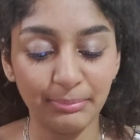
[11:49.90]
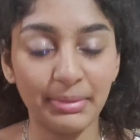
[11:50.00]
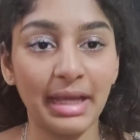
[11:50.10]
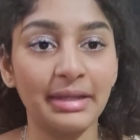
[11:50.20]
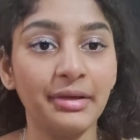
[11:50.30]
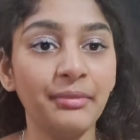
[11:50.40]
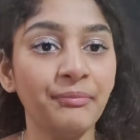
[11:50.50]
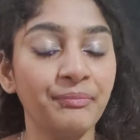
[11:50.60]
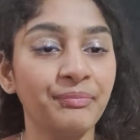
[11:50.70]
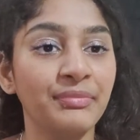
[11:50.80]
lip liner.
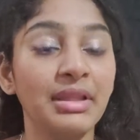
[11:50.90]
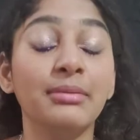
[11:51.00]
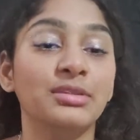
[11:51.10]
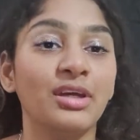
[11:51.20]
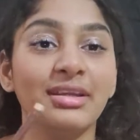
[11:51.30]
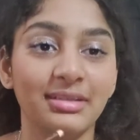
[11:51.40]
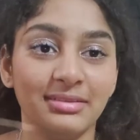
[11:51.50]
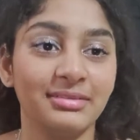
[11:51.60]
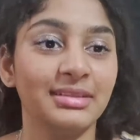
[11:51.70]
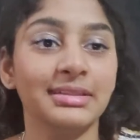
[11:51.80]
The
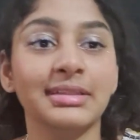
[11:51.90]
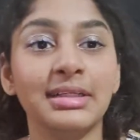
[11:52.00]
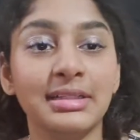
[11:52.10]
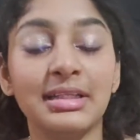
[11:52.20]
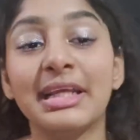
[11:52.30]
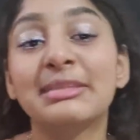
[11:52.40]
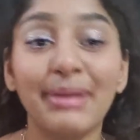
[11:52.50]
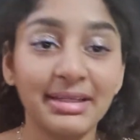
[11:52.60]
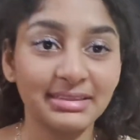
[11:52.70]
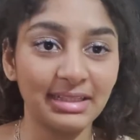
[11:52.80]
next
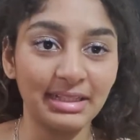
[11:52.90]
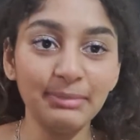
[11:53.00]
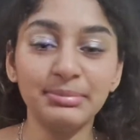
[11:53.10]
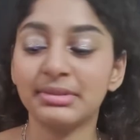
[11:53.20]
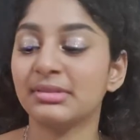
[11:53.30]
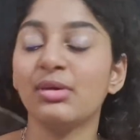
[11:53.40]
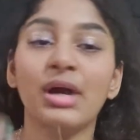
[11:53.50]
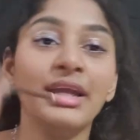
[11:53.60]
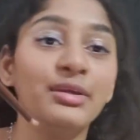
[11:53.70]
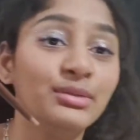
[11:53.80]
part is the lips. So
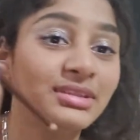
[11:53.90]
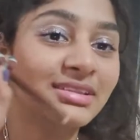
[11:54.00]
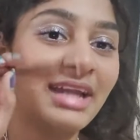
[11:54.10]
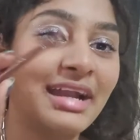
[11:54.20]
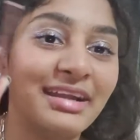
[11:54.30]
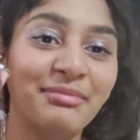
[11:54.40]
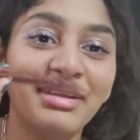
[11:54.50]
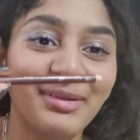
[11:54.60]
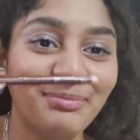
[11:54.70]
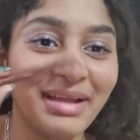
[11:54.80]
I use this
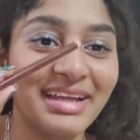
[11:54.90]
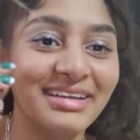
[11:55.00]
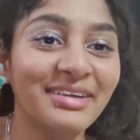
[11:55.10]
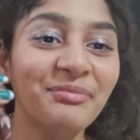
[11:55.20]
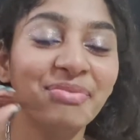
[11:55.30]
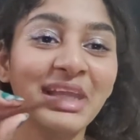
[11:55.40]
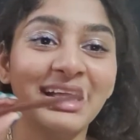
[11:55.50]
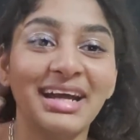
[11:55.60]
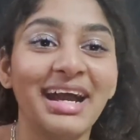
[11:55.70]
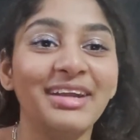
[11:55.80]
random lip liner.
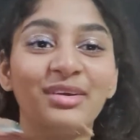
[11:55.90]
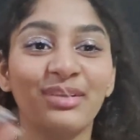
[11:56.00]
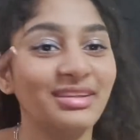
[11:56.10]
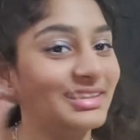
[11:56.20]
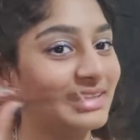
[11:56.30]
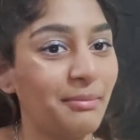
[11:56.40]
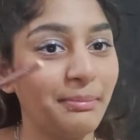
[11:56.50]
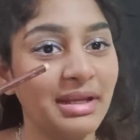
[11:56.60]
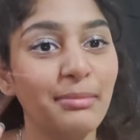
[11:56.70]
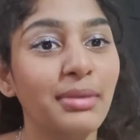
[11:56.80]
I don't know this
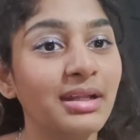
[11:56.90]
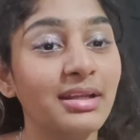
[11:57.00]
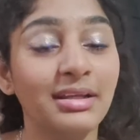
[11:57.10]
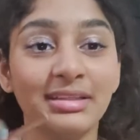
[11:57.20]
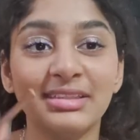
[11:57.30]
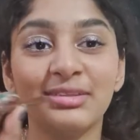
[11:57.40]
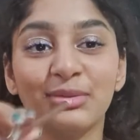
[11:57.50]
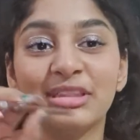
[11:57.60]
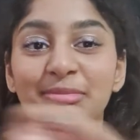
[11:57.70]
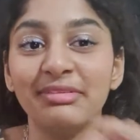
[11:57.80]
company, but this
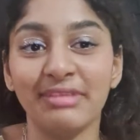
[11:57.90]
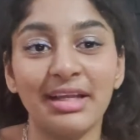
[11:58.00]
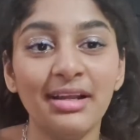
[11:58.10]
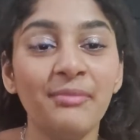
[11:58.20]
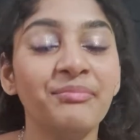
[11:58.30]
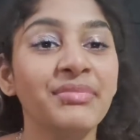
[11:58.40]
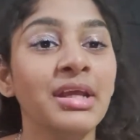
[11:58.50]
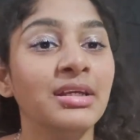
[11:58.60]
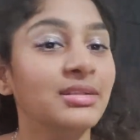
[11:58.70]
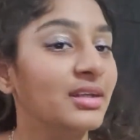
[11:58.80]
suits me well.
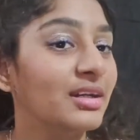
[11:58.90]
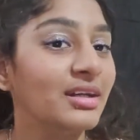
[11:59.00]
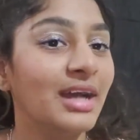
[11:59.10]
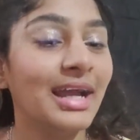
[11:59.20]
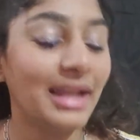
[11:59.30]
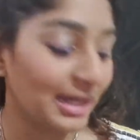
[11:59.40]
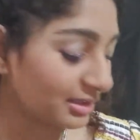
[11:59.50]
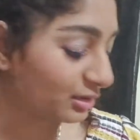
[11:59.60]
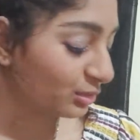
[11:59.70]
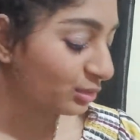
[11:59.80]
I like to